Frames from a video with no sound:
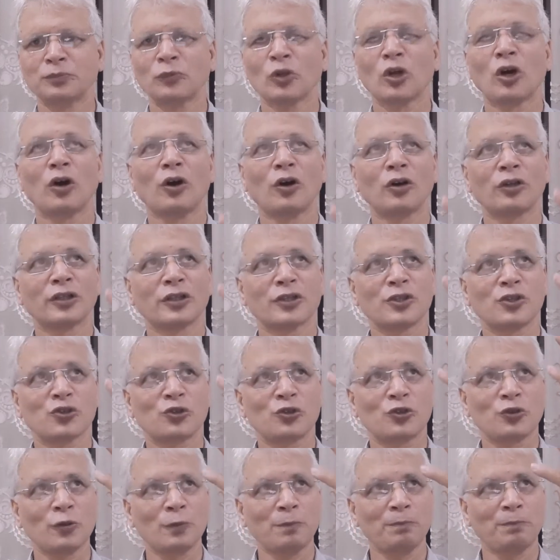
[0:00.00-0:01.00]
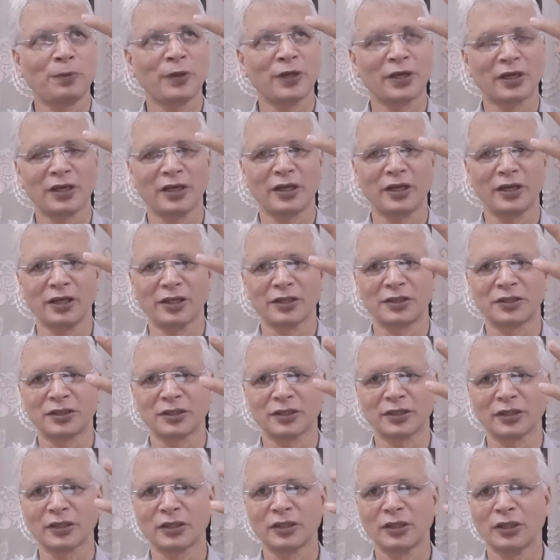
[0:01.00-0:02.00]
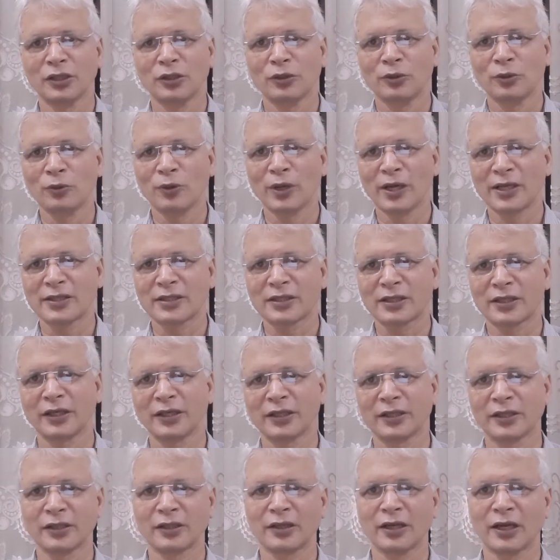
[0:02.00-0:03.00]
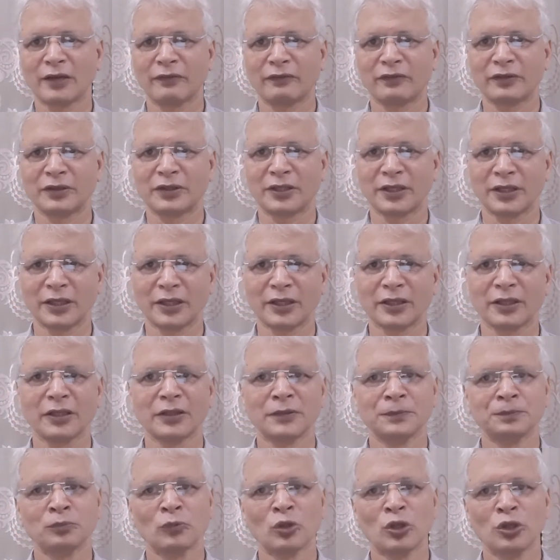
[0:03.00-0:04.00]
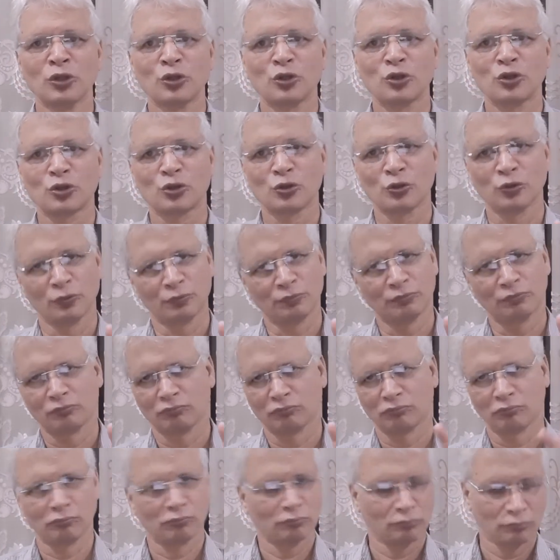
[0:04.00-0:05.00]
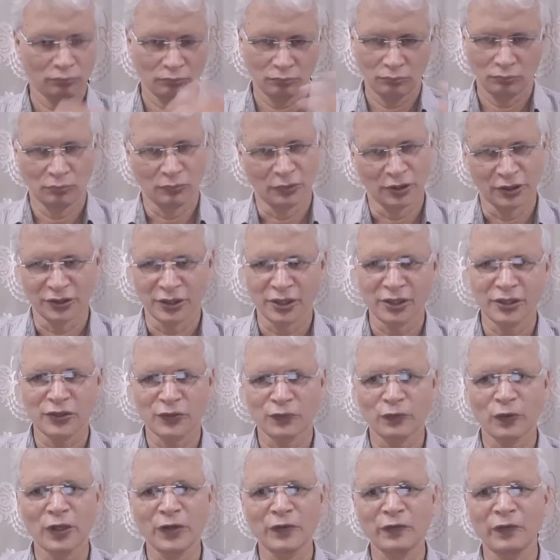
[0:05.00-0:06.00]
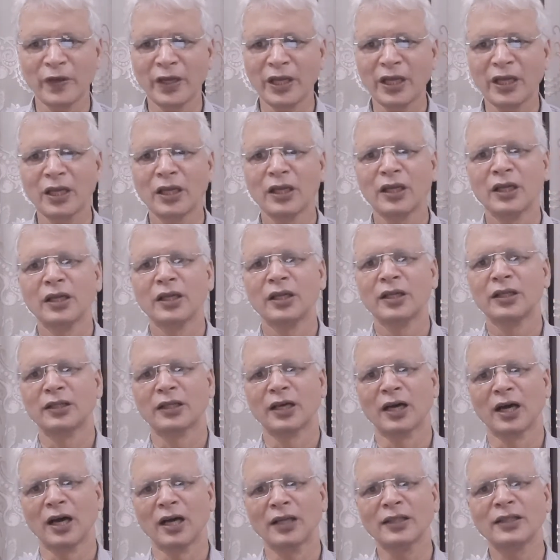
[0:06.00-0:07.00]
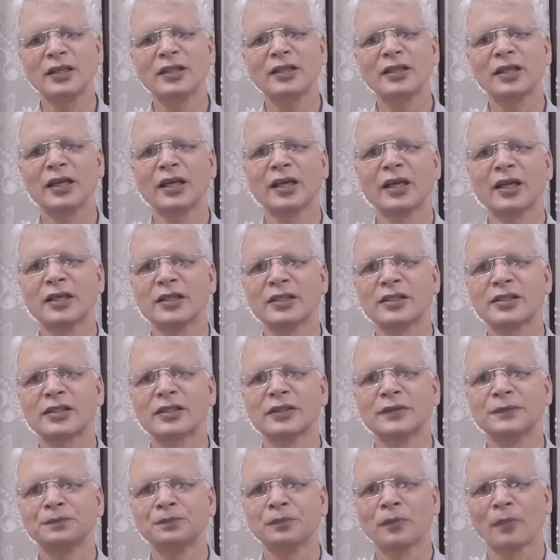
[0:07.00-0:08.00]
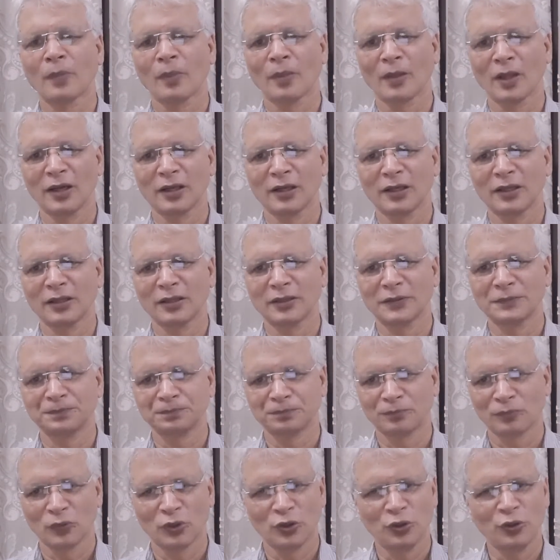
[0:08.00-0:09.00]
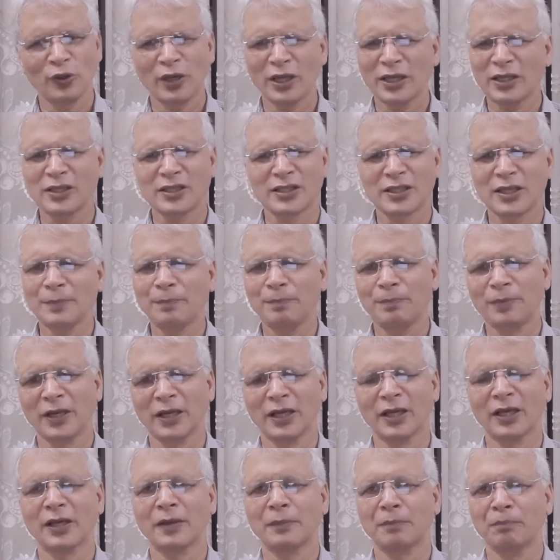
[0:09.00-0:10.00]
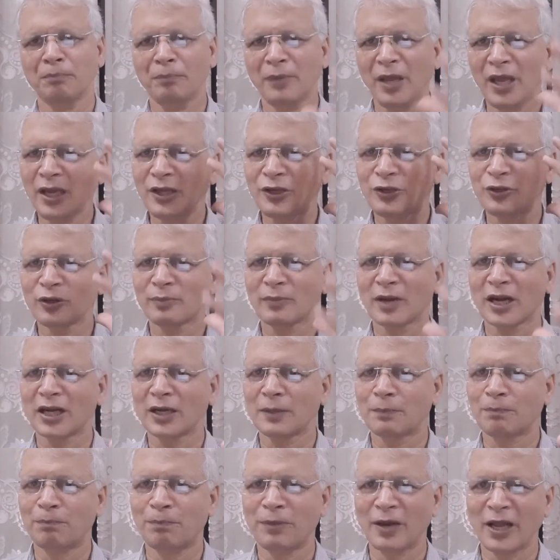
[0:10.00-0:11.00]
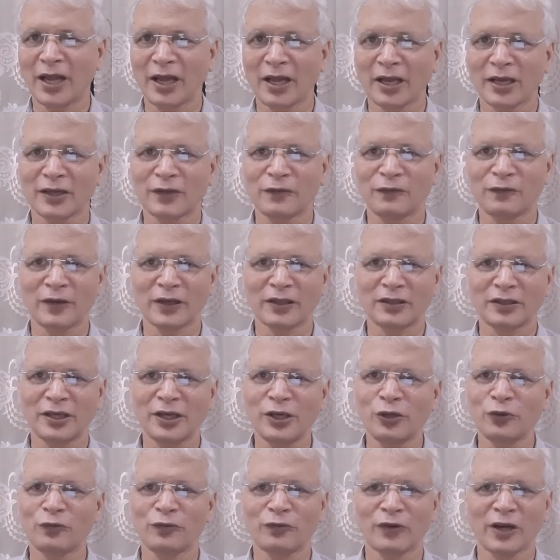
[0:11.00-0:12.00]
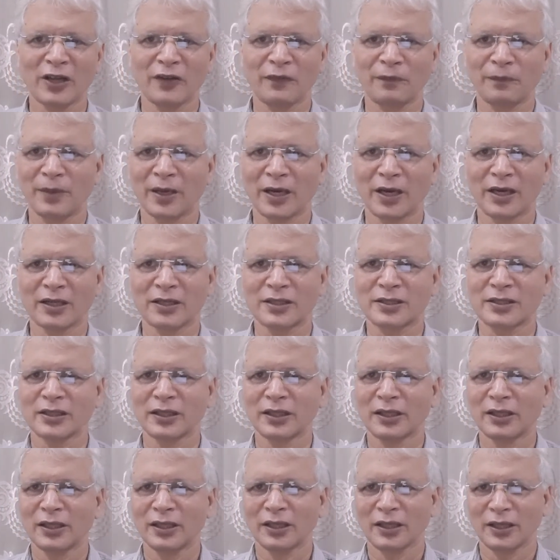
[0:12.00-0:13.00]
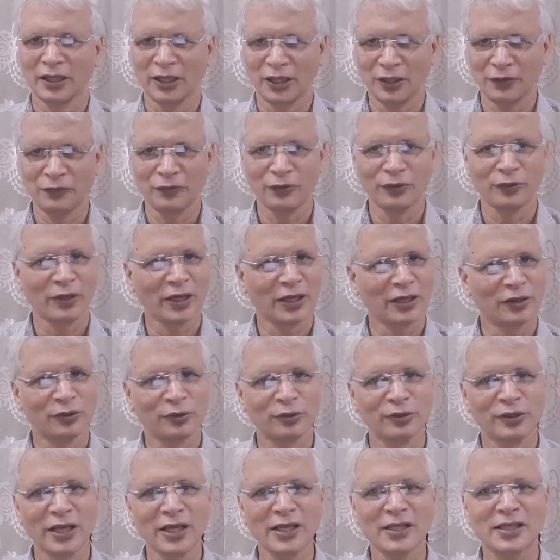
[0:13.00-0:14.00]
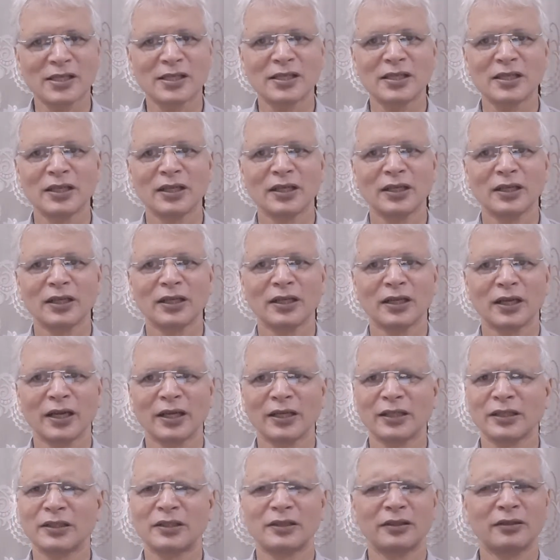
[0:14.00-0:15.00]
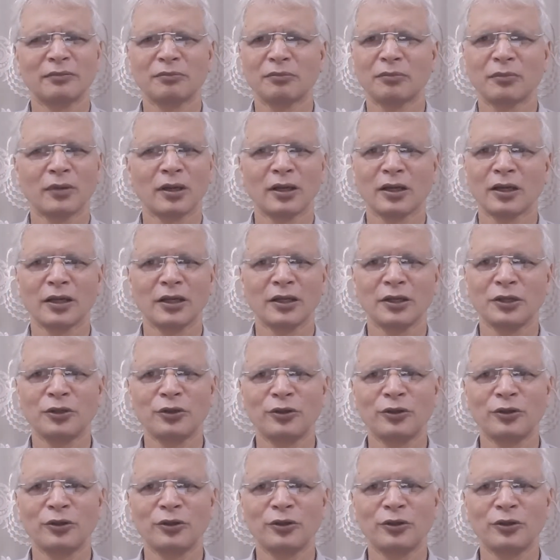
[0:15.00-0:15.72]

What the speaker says: or the super creature who has created everything. So this is one way. The other thing is, you can simply make your mind blank for 3 to 5 minutes. If you can do this and you